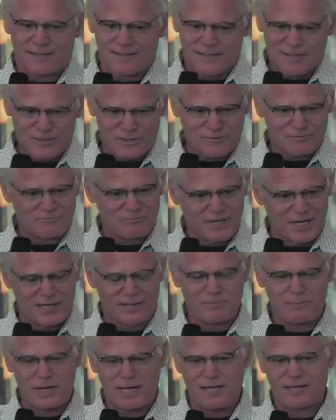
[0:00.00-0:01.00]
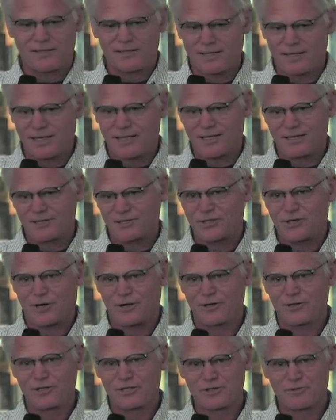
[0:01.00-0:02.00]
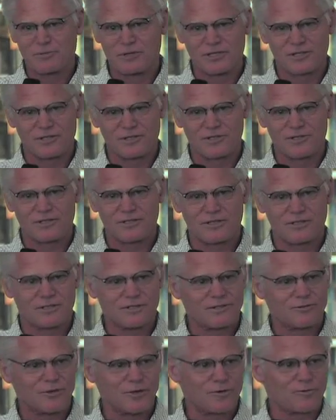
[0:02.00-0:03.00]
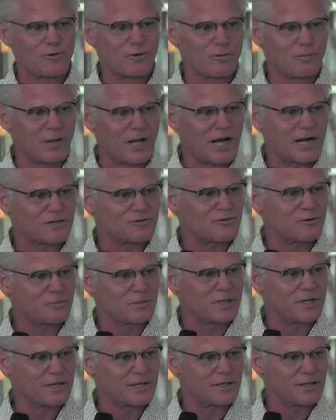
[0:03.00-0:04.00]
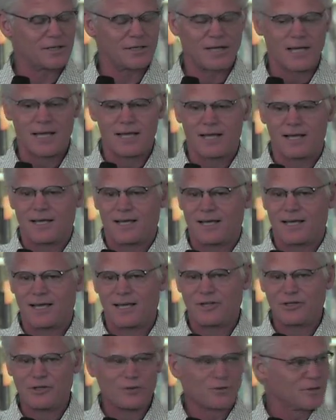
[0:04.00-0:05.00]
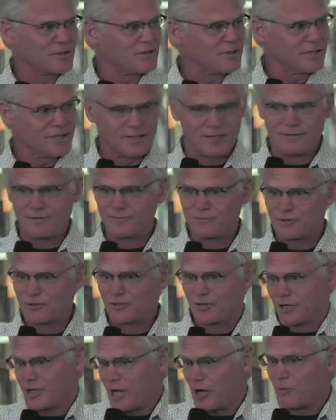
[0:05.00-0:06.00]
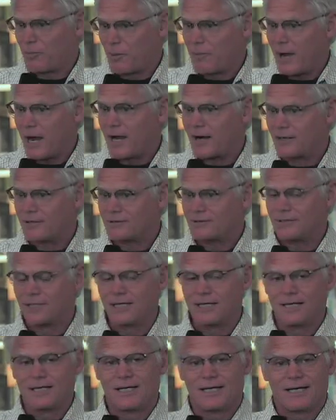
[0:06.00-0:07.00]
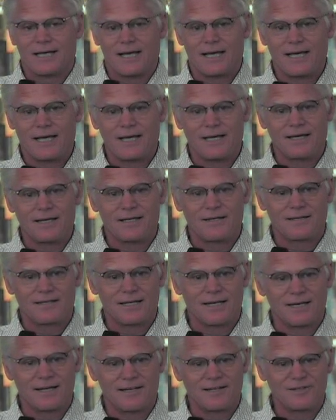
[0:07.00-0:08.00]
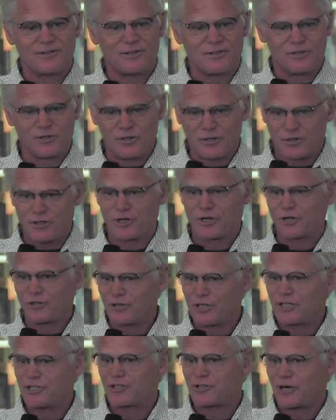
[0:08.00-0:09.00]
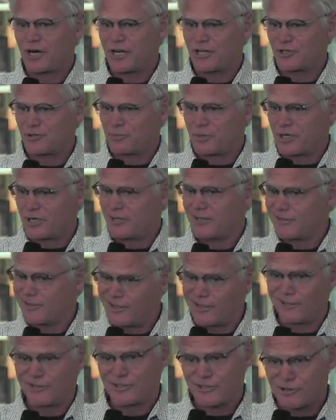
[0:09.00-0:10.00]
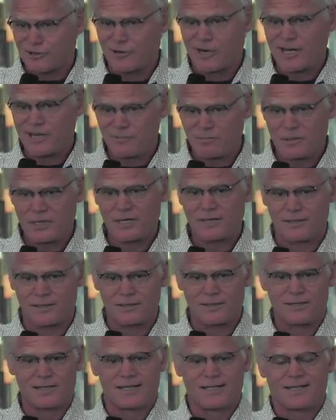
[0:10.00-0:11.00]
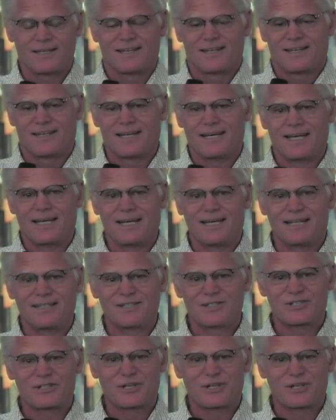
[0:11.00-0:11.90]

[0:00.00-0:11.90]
this young man has started this business just three or four blocks from here, and you really should help him out. And uh, you should at least try his beer. And you know, it's great beer. And